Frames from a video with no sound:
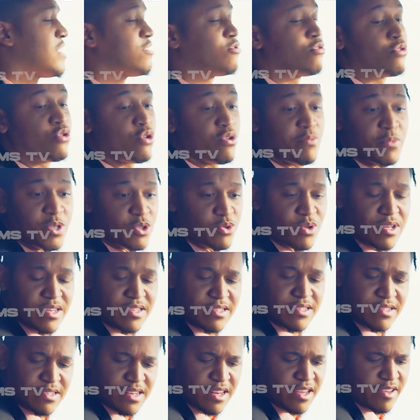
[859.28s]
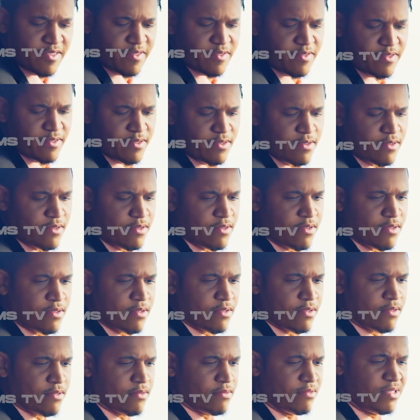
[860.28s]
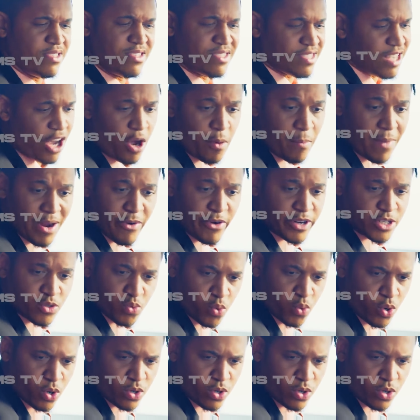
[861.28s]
She has not turned me into any slave. This is how marriage